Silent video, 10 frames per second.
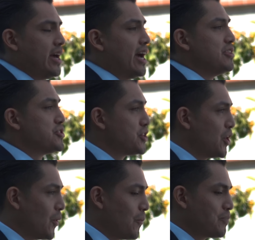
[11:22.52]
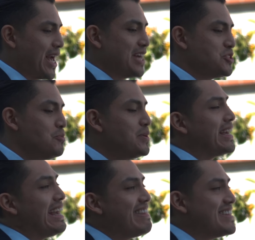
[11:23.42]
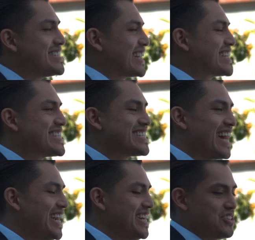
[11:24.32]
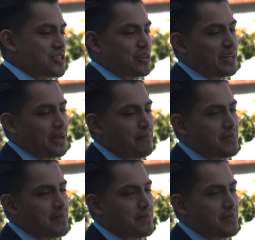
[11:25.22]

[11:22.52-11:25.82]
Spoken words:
And so, as you begin this exciting journey